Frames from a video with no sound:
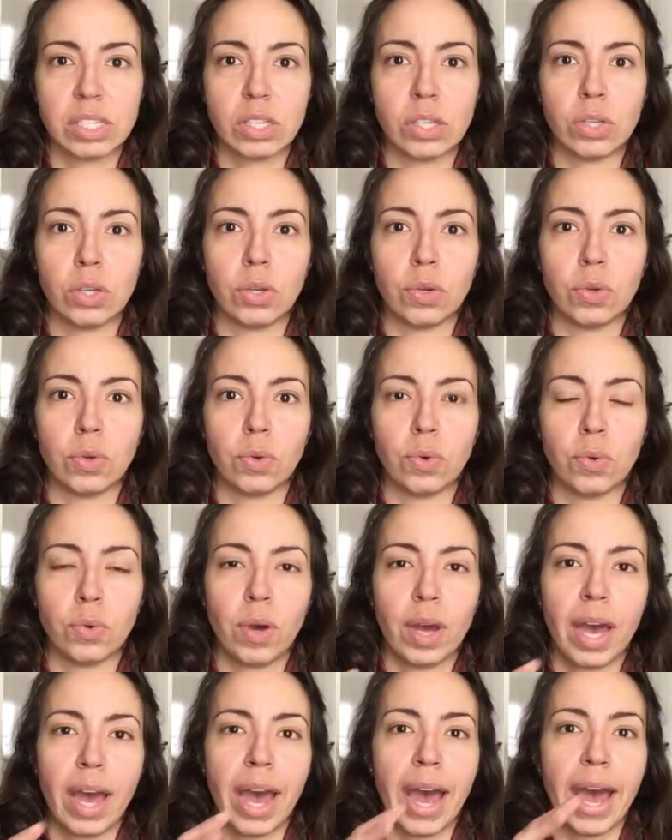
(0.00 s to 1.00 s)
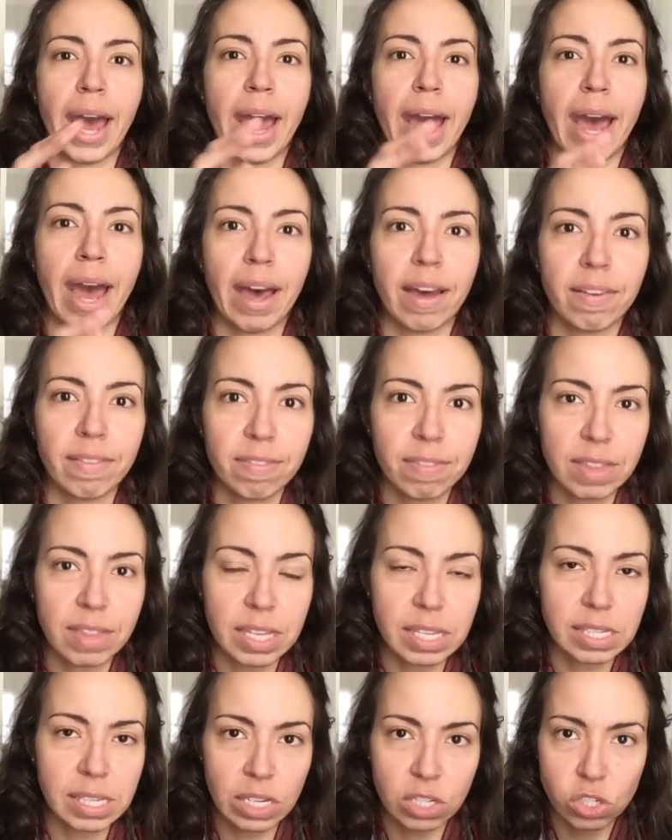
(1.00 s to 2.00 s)
you have
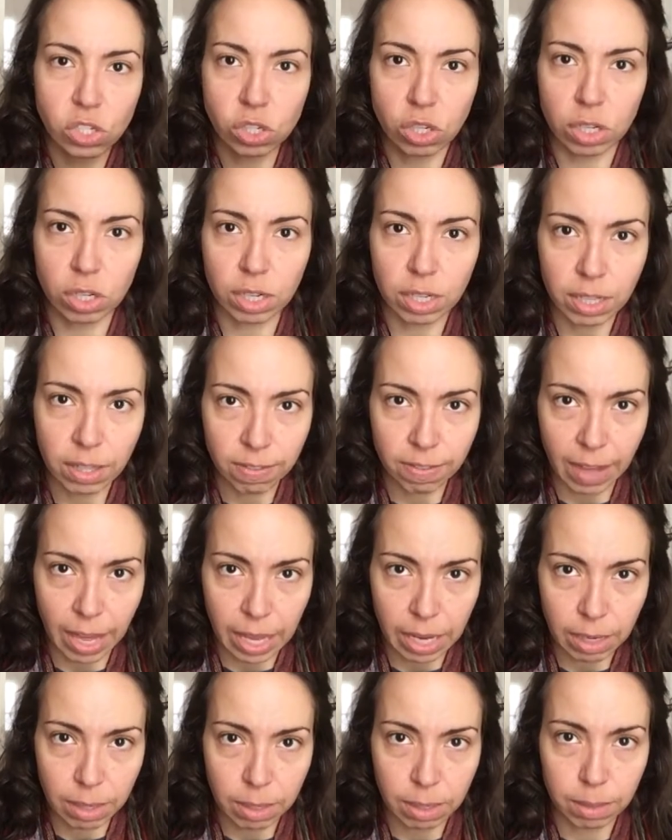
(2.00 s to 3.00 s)
this external event,